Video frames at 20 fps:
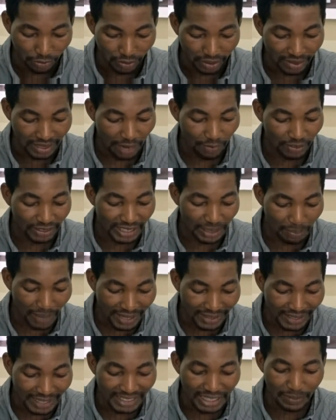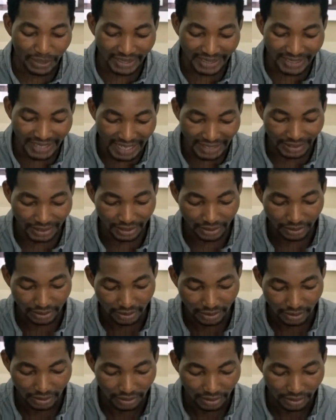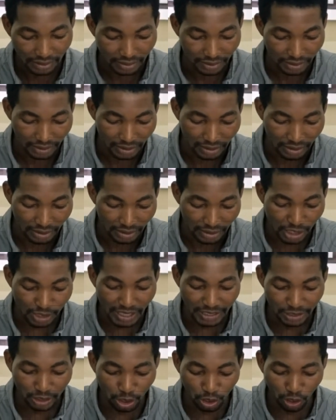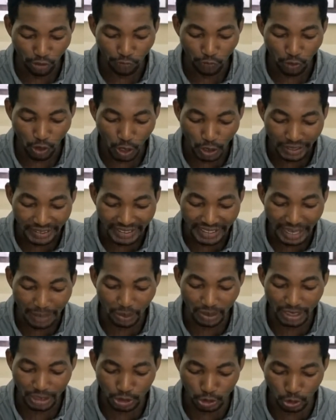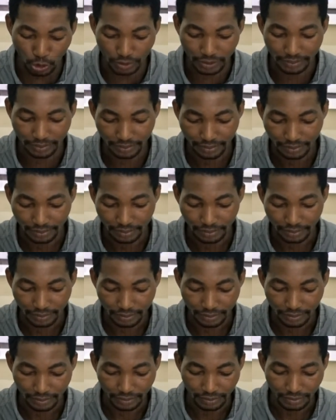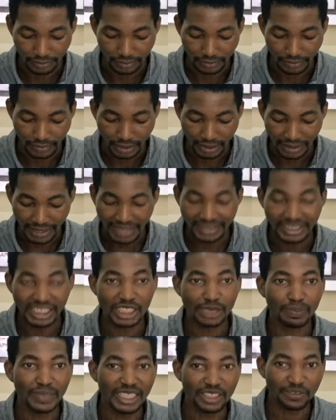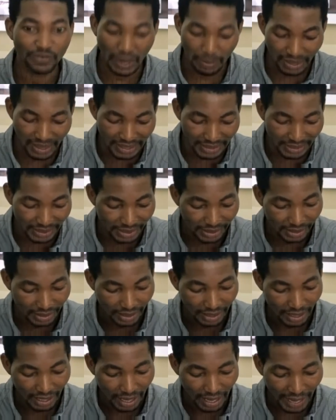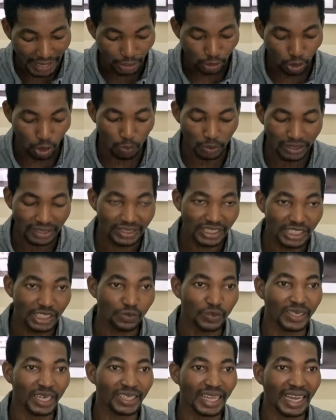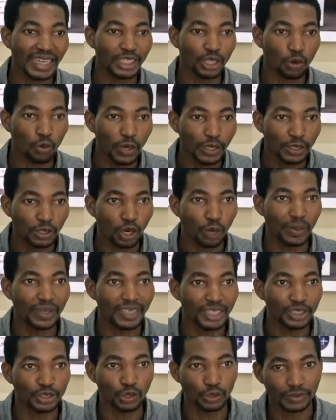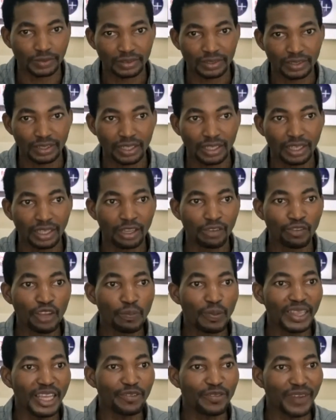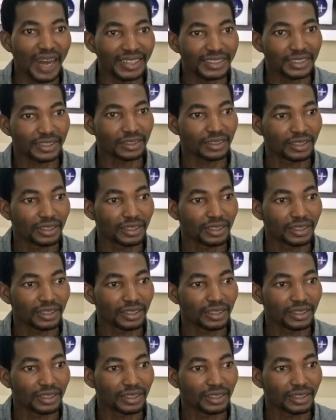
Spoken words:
is that we demand an immediate cessation of all demolition that displace families and communities without adequate compensation. We believe that